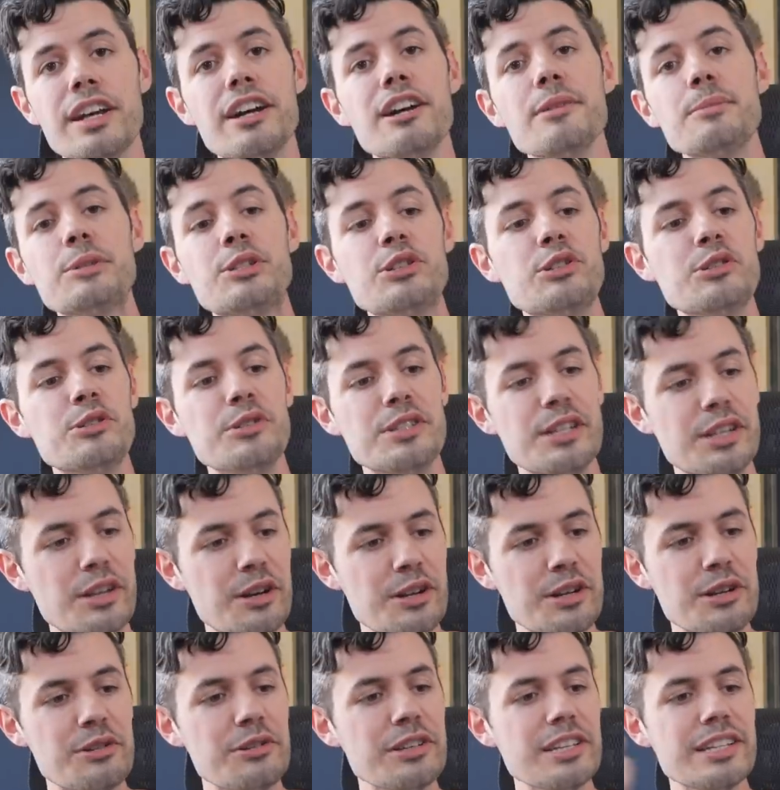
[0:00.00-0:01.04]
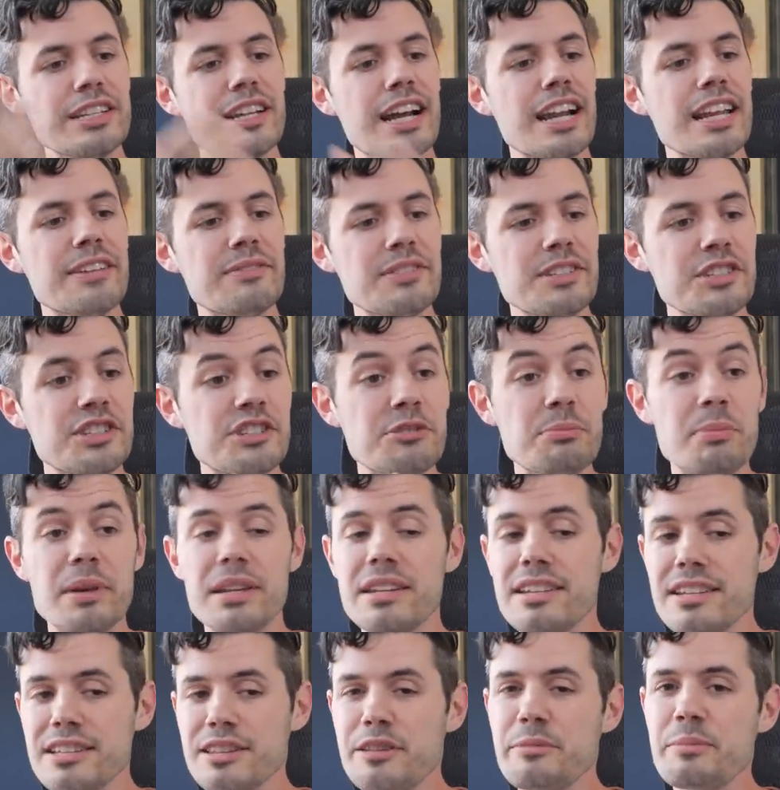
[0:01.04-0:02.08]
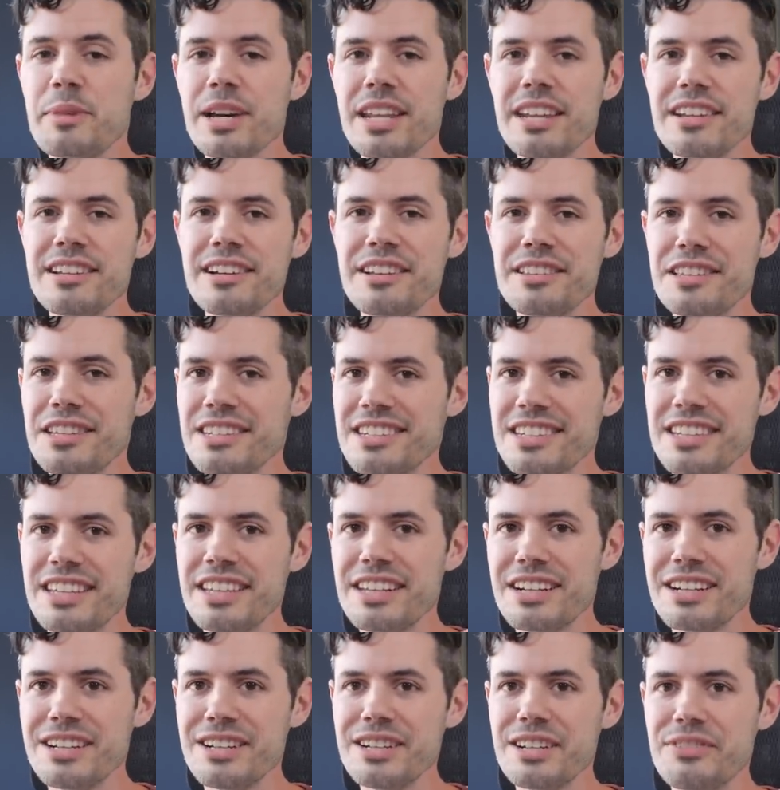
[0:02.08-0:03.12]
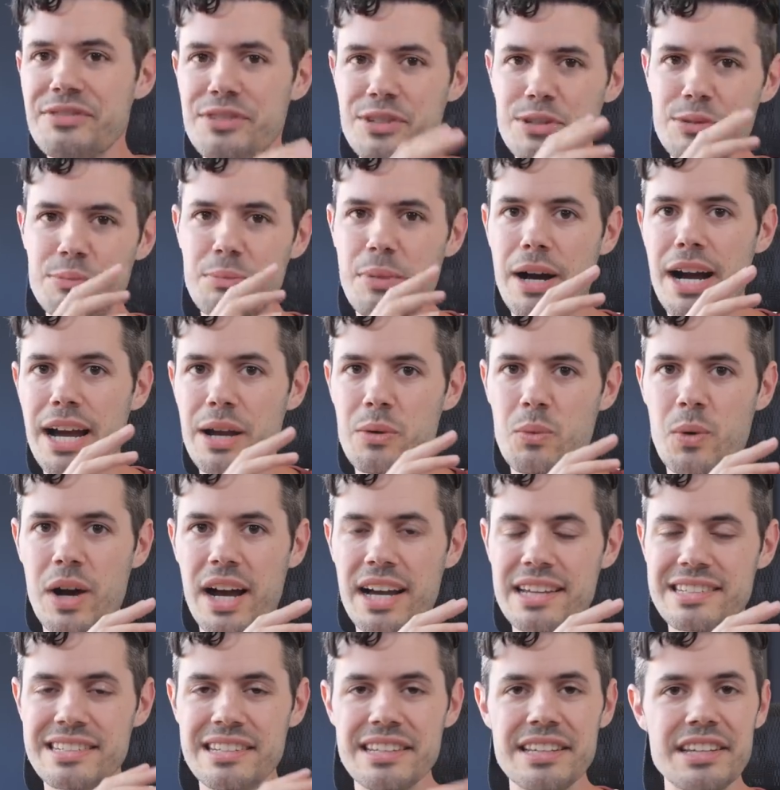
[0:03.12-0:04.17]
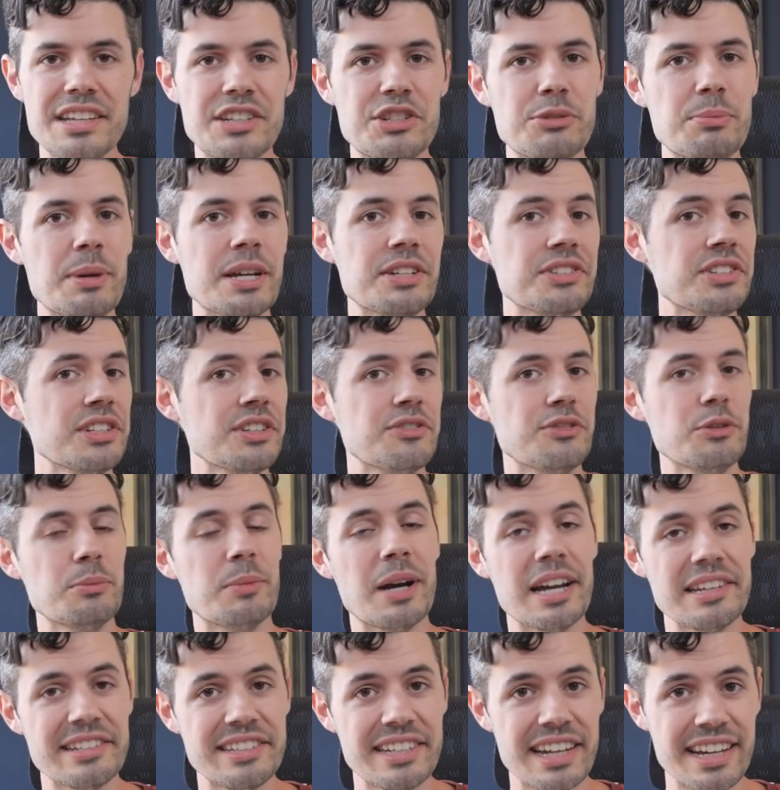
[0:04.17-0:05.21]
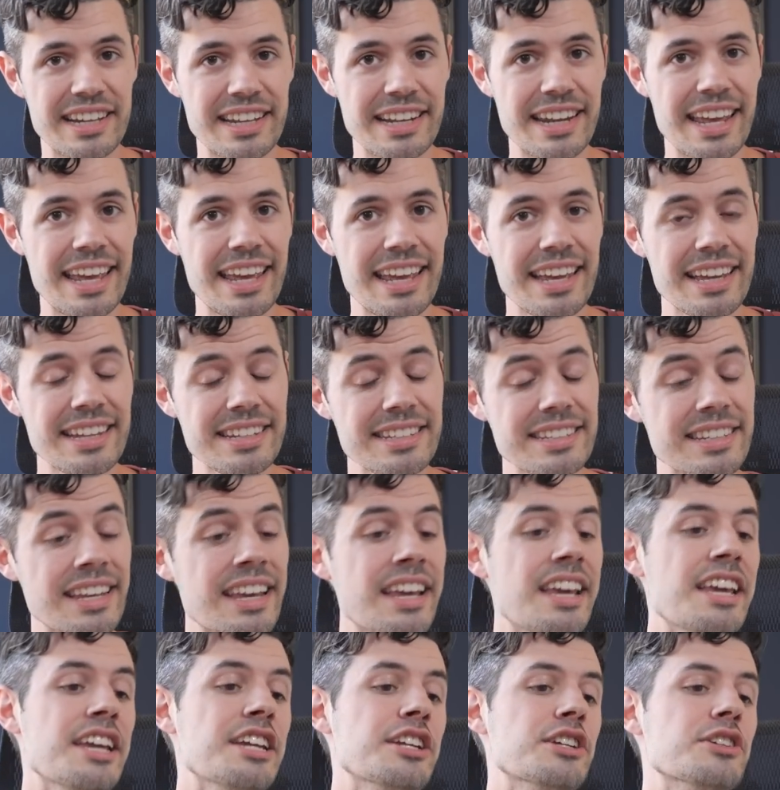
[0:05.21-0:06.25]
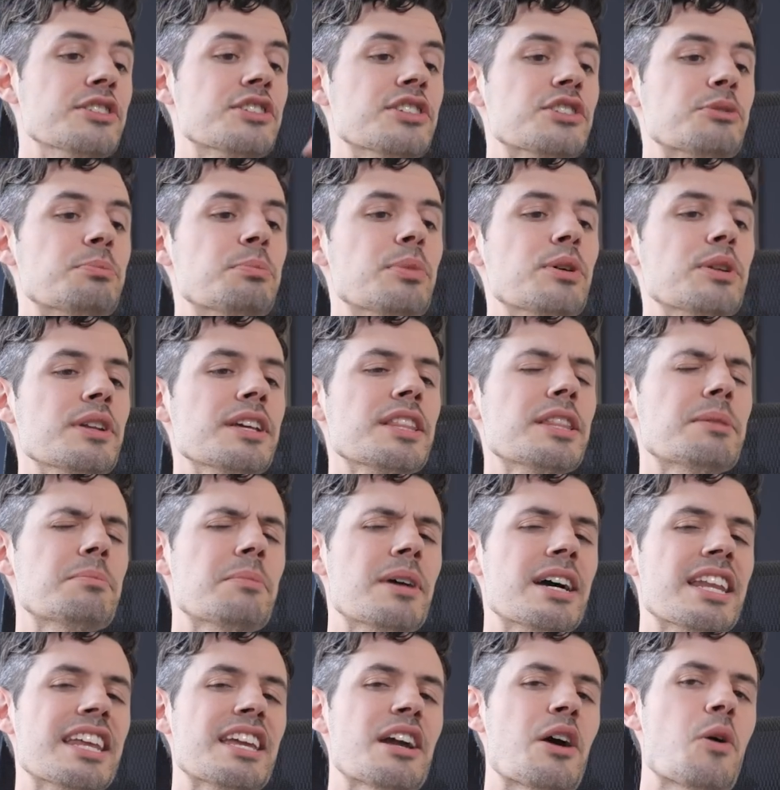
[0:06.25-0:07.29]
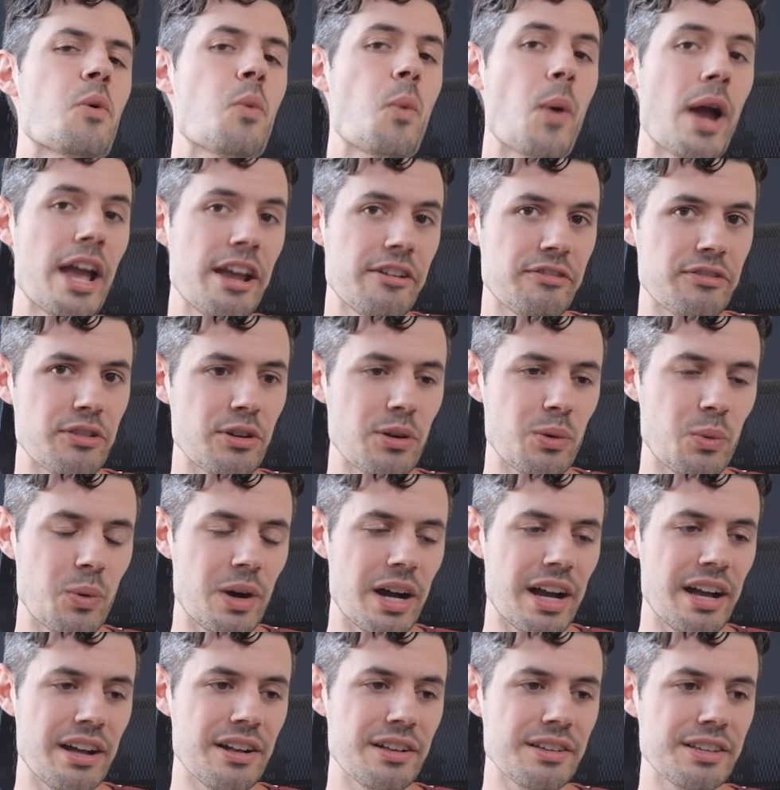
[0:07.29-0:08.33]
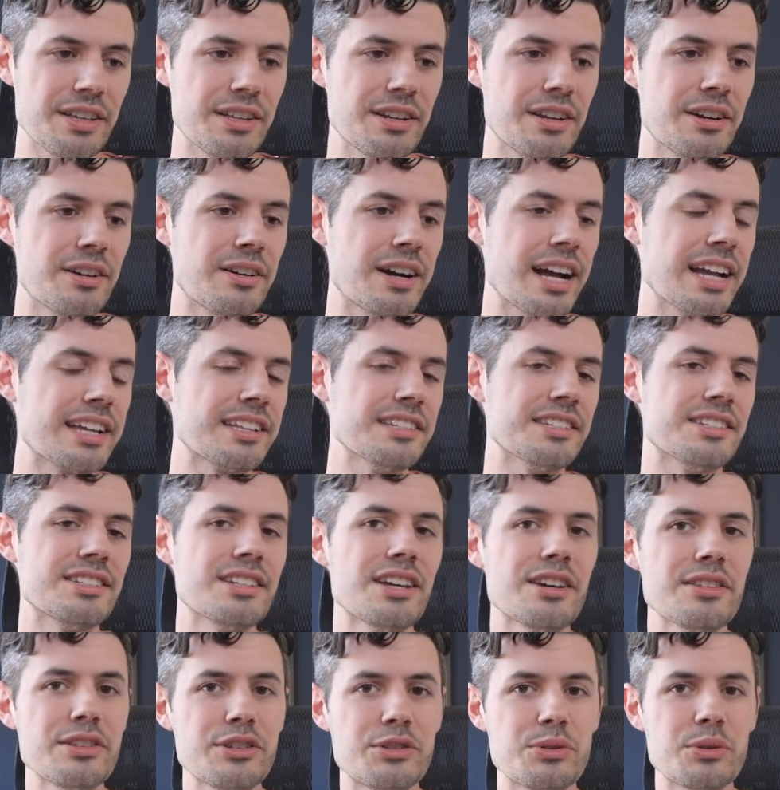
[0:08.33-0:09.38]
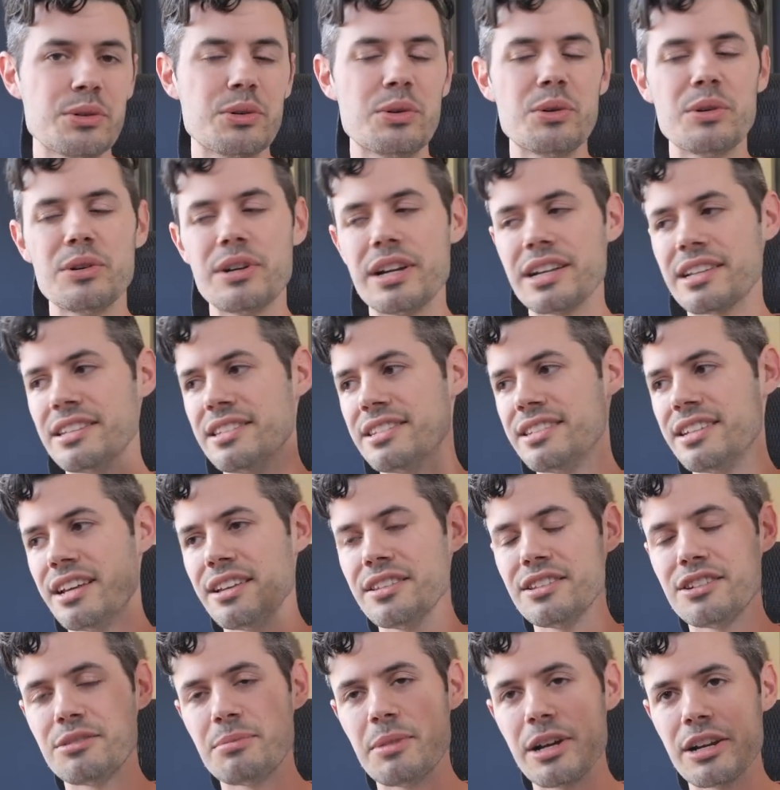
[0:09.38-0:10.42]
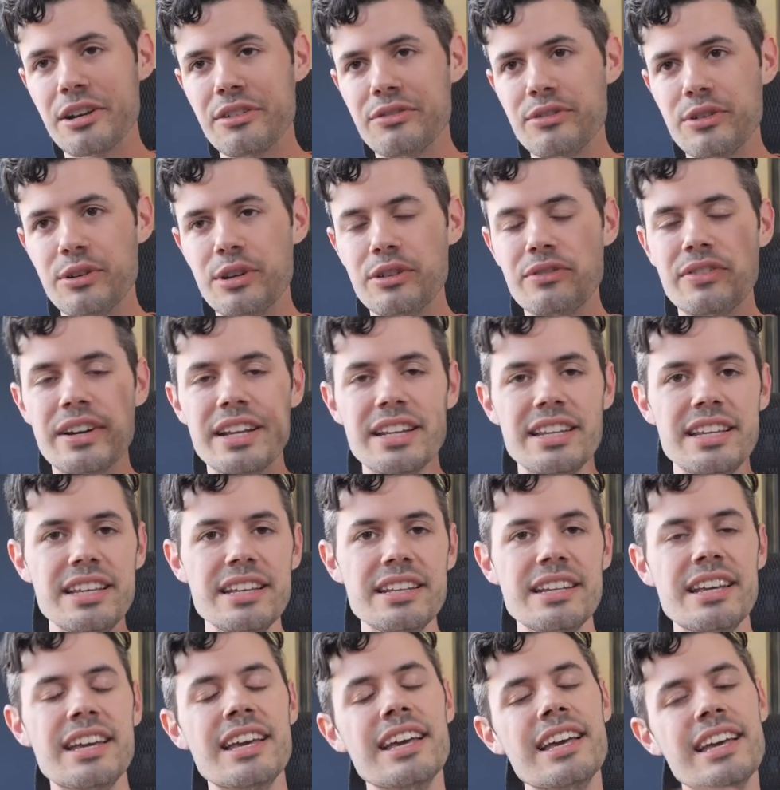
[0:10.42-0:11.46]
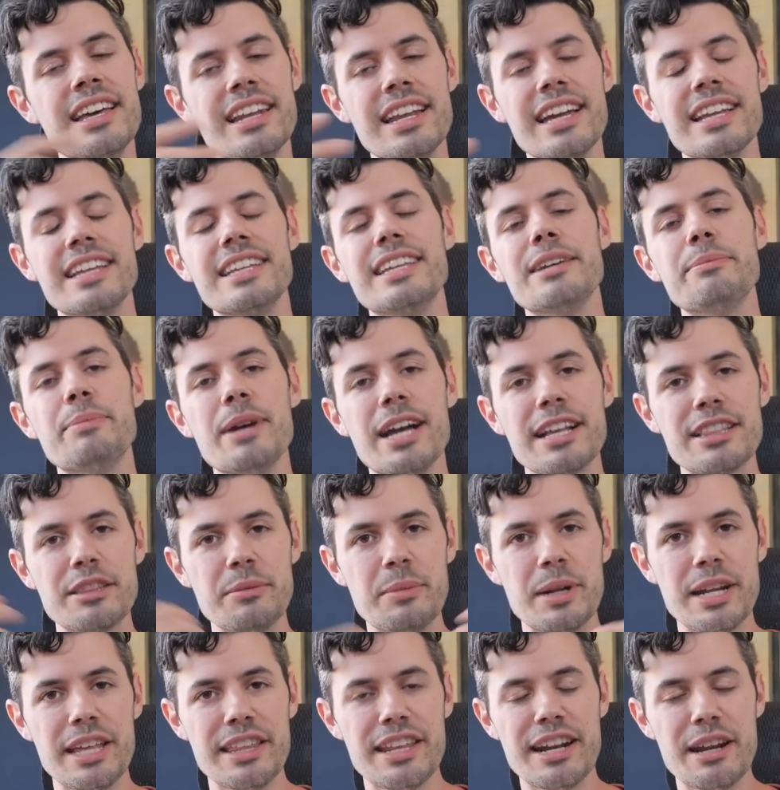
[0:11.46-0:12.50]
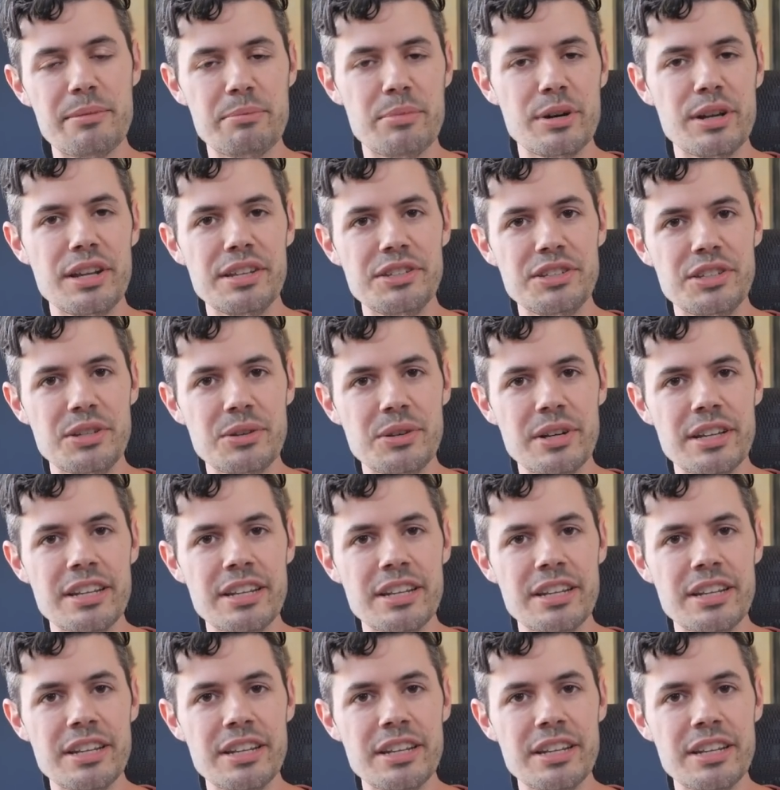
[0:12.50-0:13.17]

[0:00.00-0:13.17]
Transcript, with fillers: helps you, you know, you're really not even spending the money on this gear if you buy wisely, especially if you buy secondhand. You're just putting the money away for a while. You know, I can sell this recorder, I can sell this microphone if I need, and I can get back the money that I put into